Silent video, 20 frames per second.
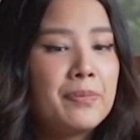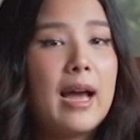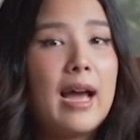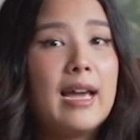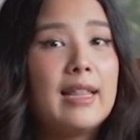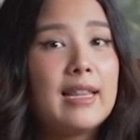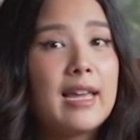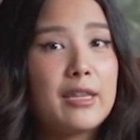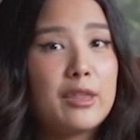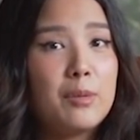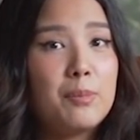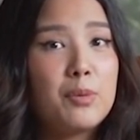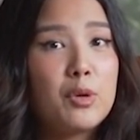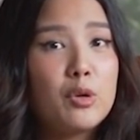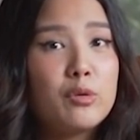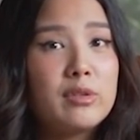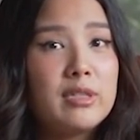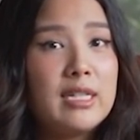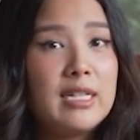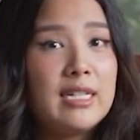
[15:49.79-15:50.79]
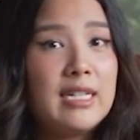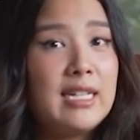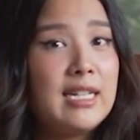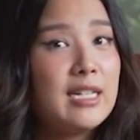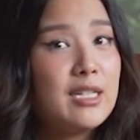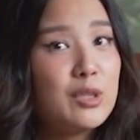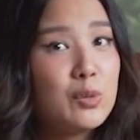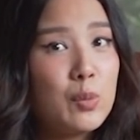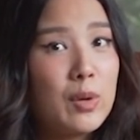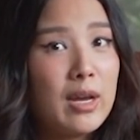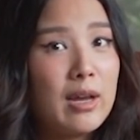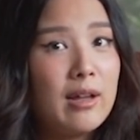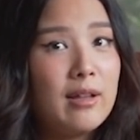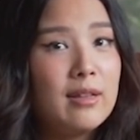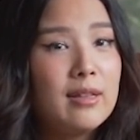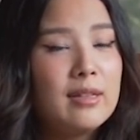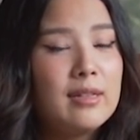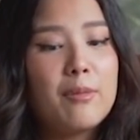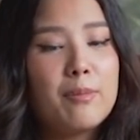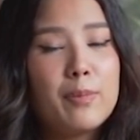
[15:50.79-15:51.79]
I like the Proteini as
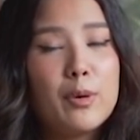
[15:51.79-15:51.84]
well.